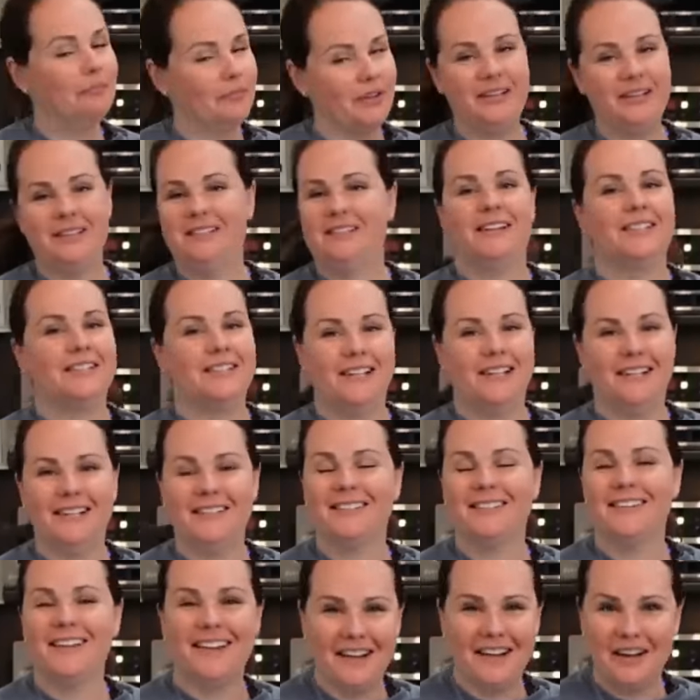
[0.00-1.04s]
It does
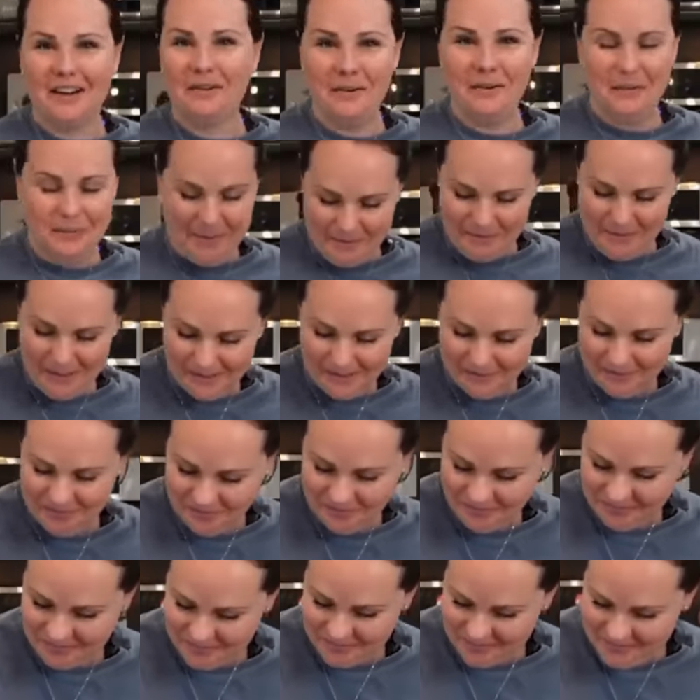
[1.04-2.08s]
taste like I remember.
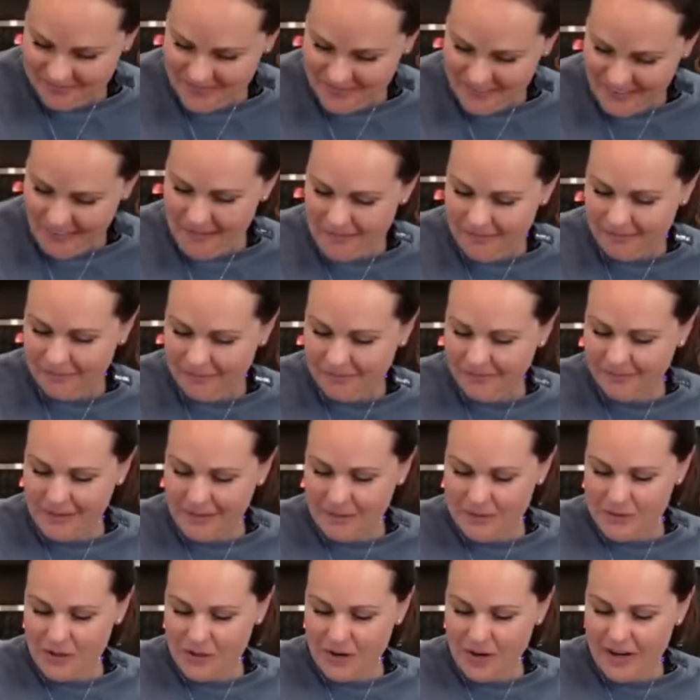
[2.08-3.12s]

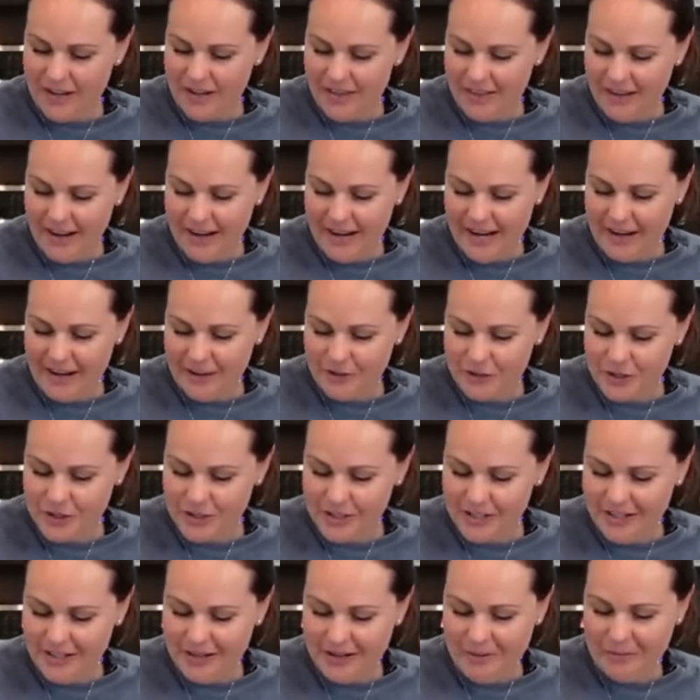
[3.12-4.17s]
I'm sorry that
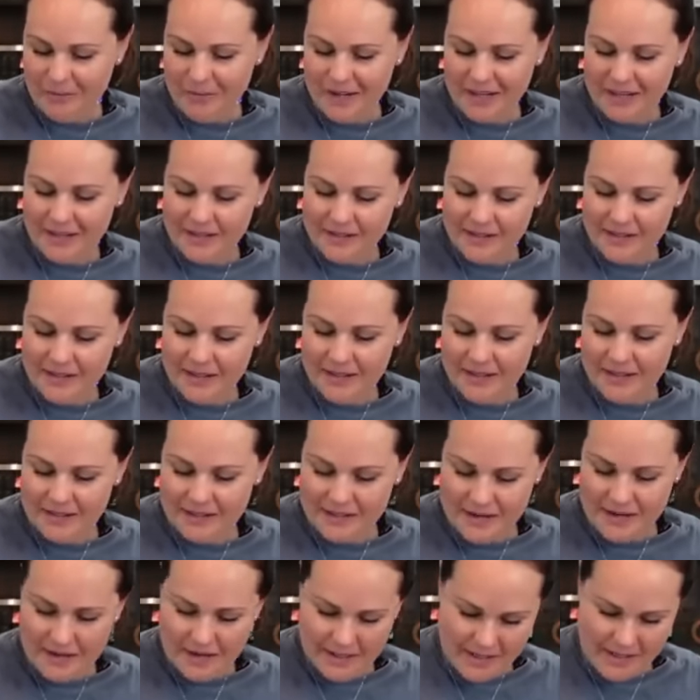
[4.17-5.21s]
Ashley, my cousin,
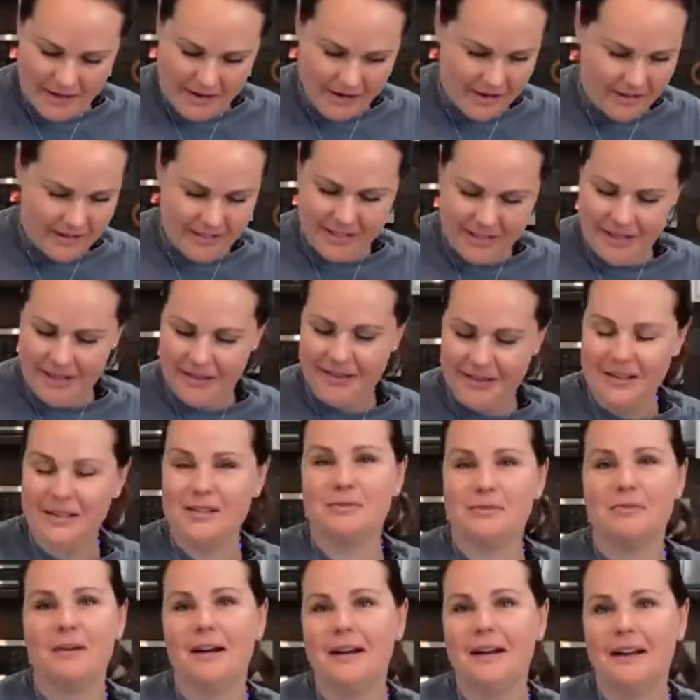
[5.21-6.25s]
is not here to eat
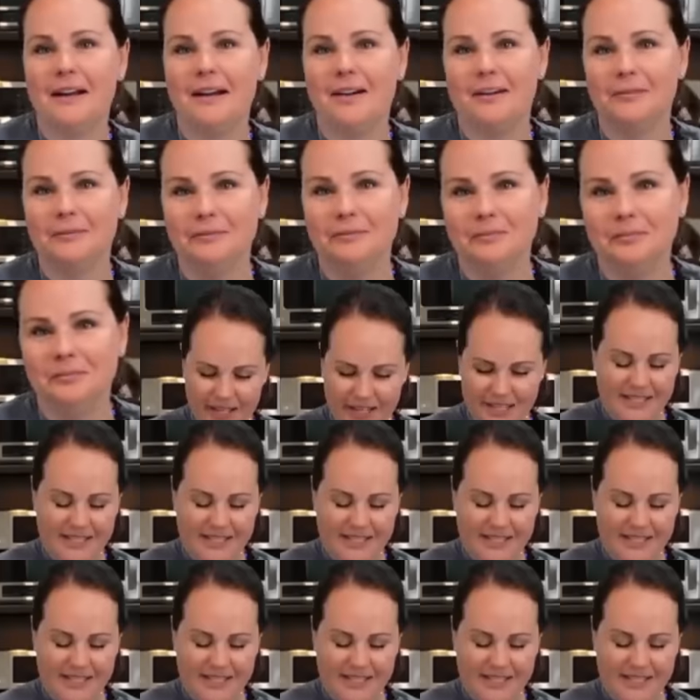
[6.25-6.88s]
this right now.